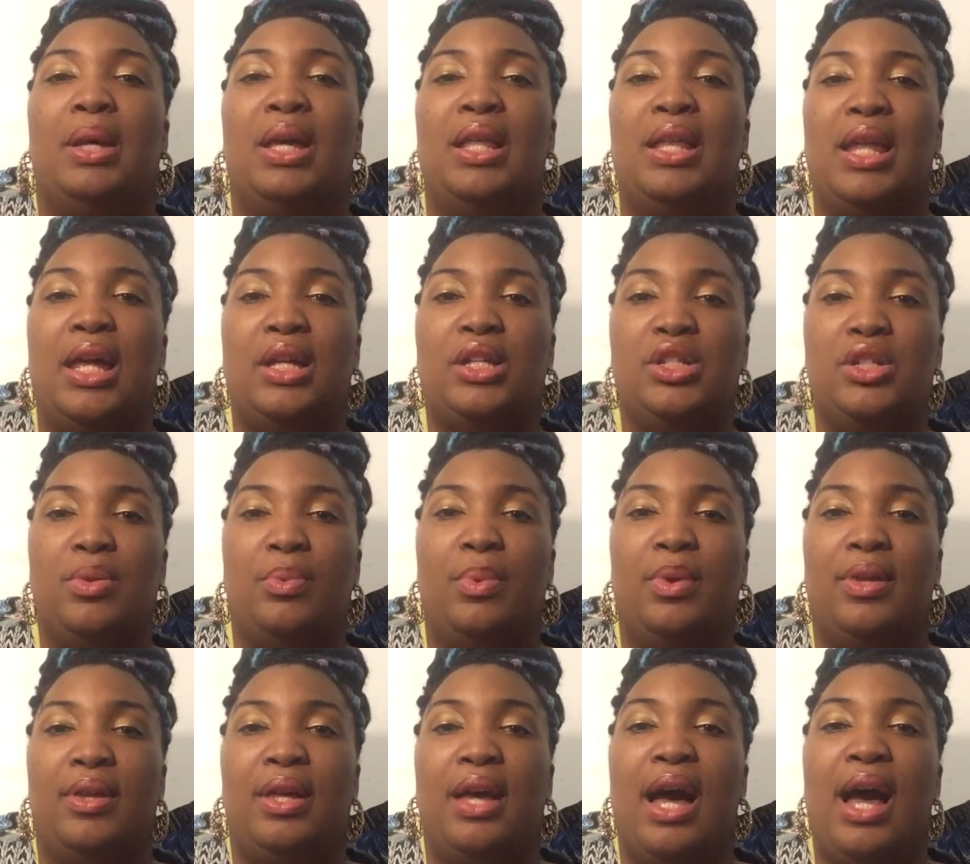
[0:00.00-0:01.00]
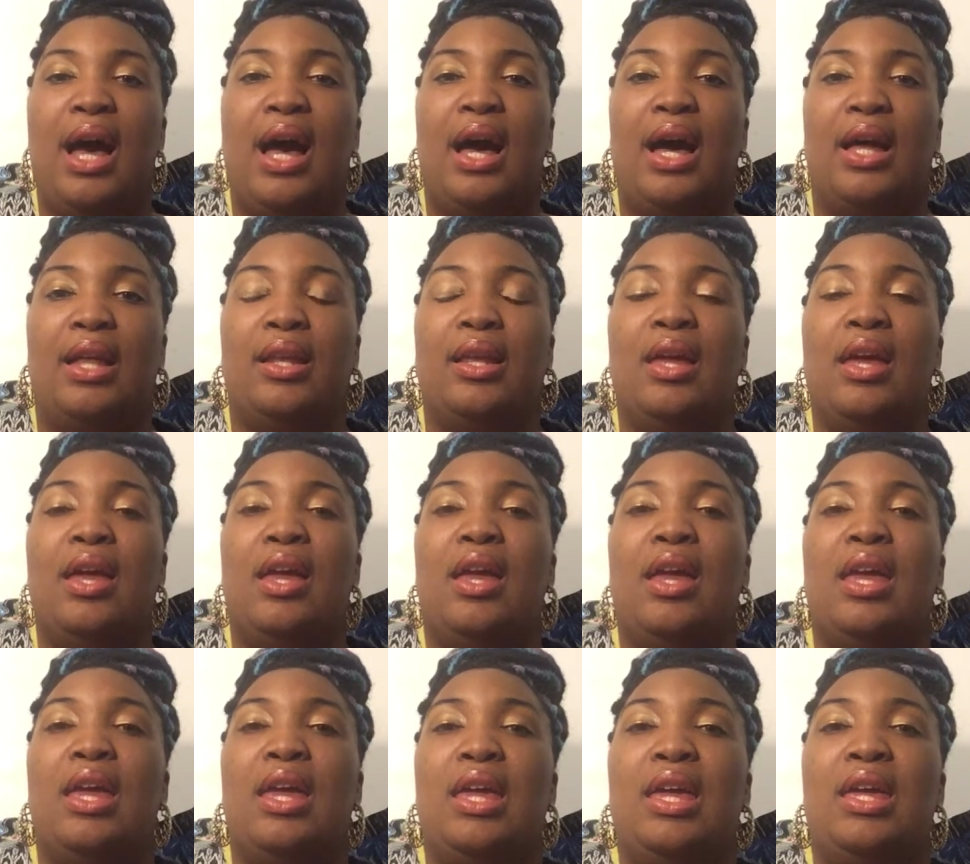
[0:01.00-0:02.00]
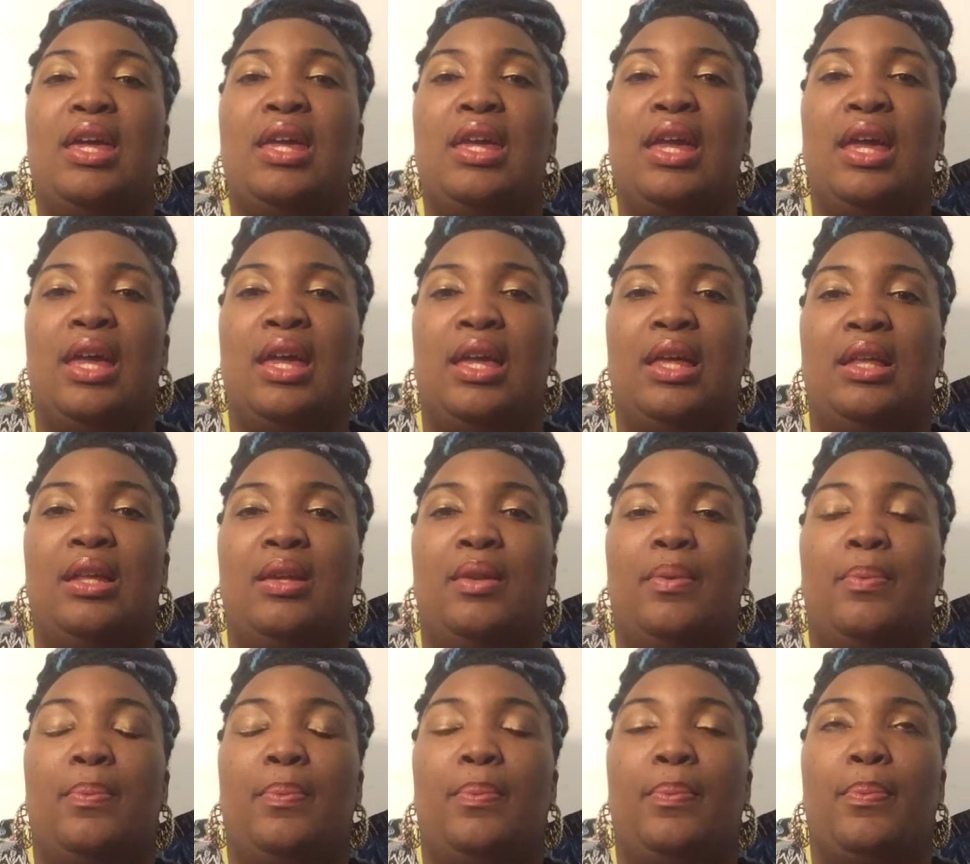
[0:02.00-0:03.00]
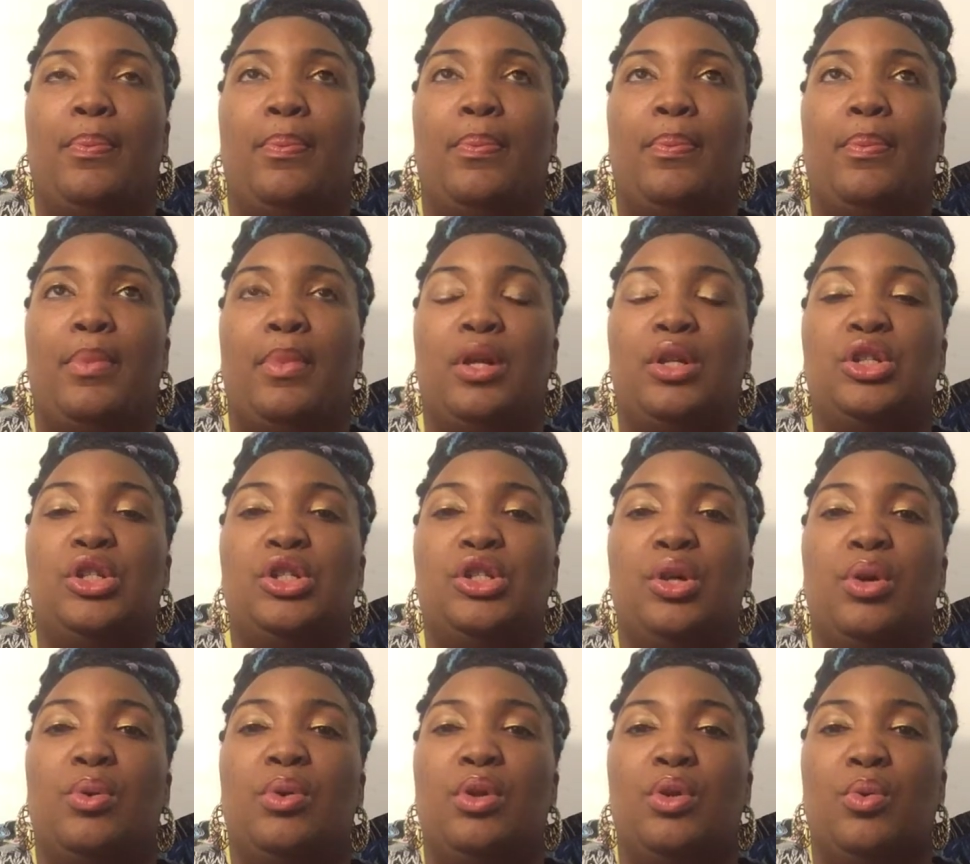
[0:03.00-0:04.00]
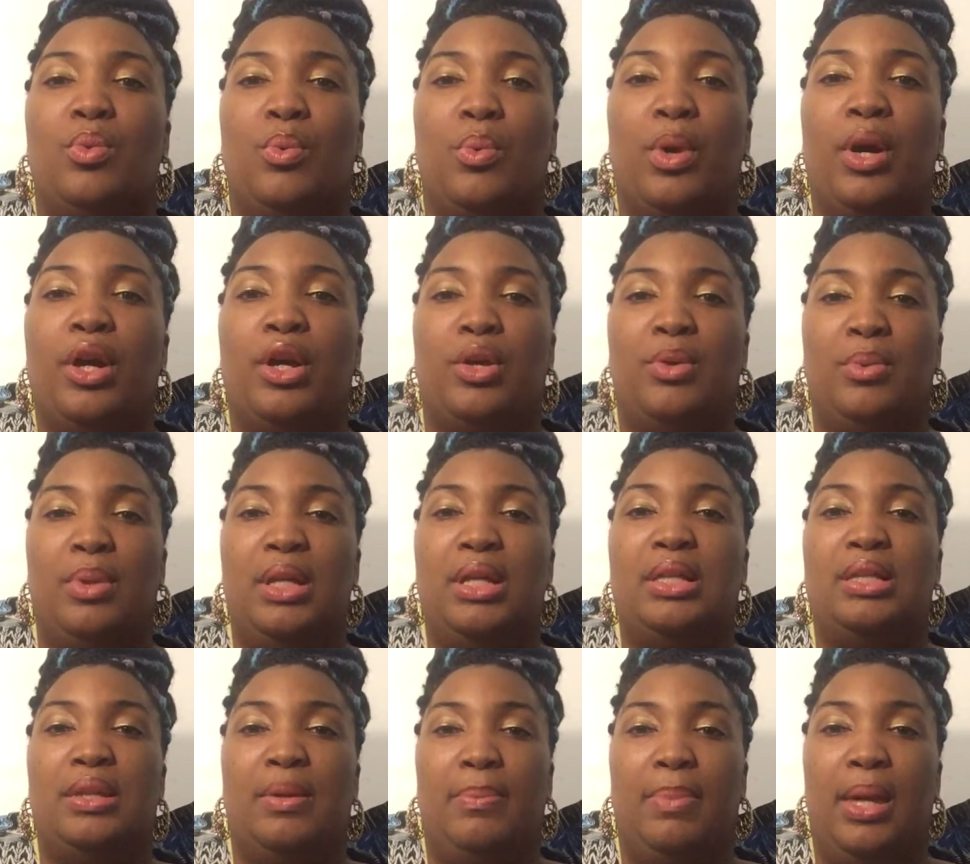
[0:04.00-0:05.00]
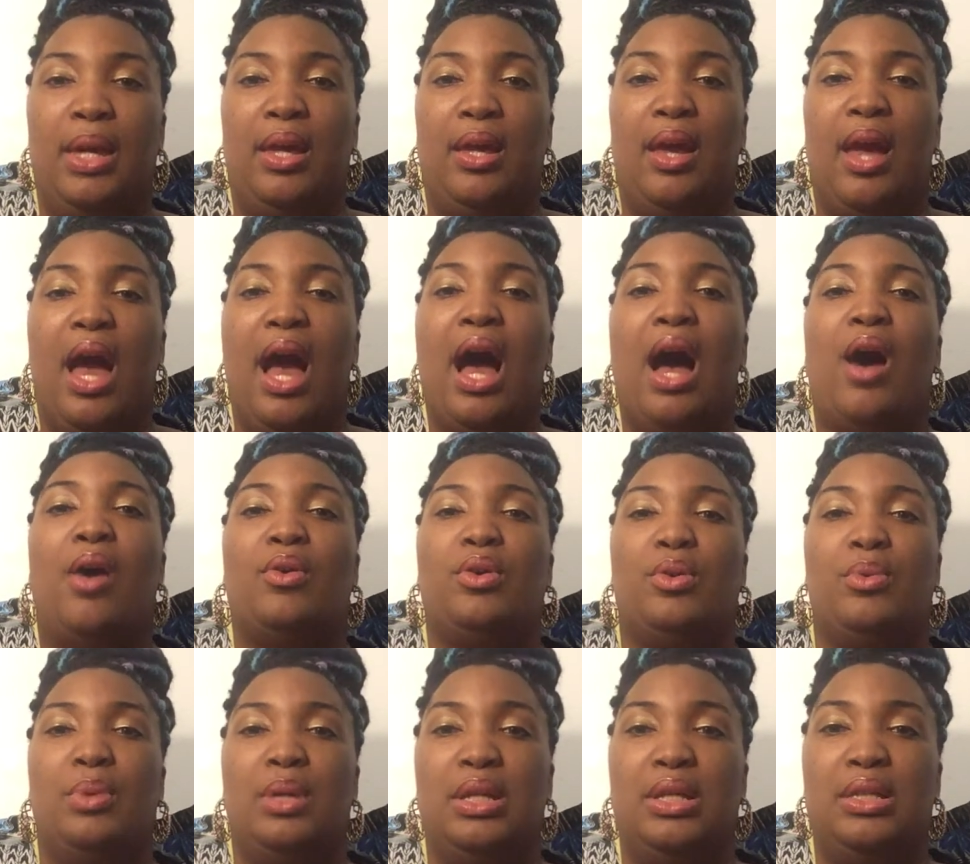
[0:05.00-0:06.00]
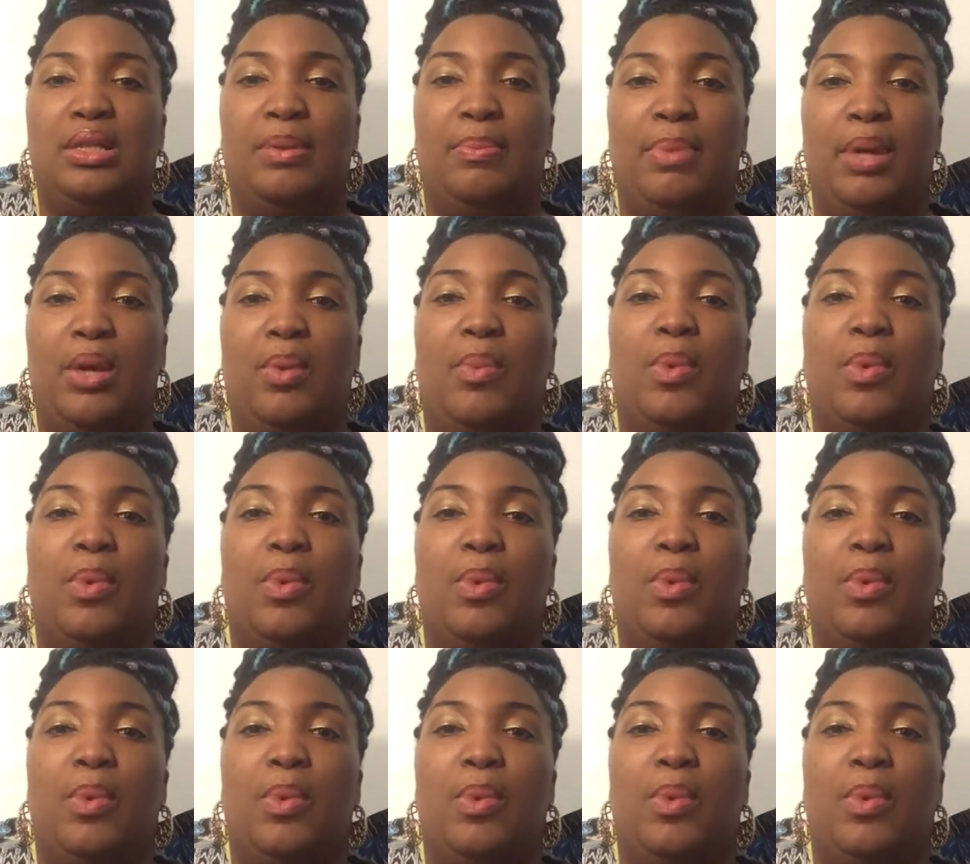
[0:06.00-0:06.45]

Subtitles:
connection with God, He can show you where you need to be, how you need to be,